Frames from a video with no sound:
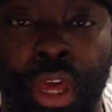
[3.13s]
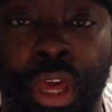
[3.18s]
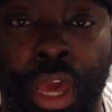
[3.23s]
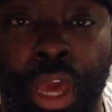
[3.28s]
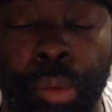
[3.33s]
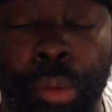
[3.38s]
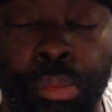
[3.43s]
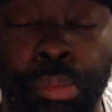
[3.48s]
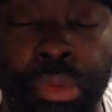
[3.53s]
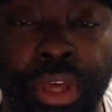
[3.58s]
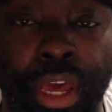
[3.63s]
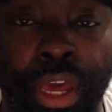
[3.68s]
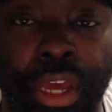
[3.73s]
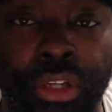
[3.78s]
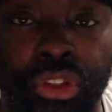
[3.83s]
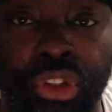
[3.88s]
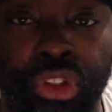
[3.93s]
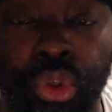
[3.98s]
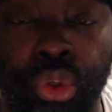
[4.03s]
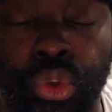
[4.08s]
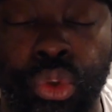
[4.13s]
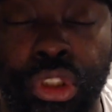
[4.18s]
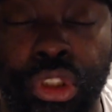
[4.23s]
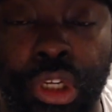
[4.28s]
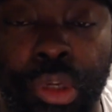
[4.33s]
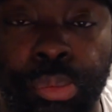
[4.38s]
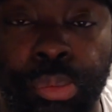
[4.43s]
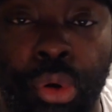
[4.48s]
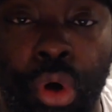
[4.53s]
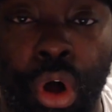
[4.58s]
NBA
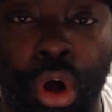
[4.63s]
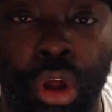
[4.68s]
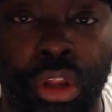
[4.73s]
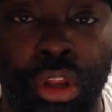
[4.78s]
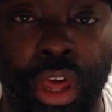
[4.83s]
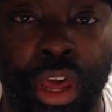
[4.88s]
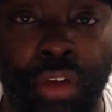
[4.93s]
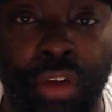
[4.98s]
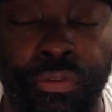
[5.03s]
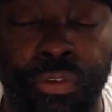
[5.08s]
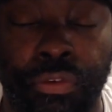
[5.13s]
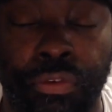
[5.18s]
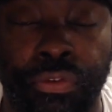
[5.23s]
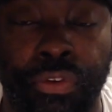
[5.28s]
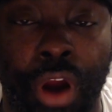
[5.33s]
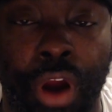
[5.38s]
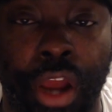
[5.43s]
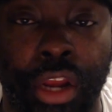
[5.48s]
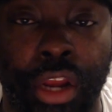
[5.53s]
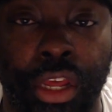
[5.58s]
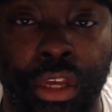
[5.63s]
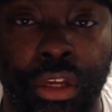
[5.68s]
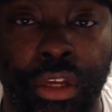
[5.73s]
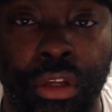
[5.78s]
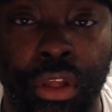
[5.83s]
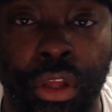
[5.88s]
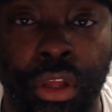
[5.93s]
two-team parlay for Friday,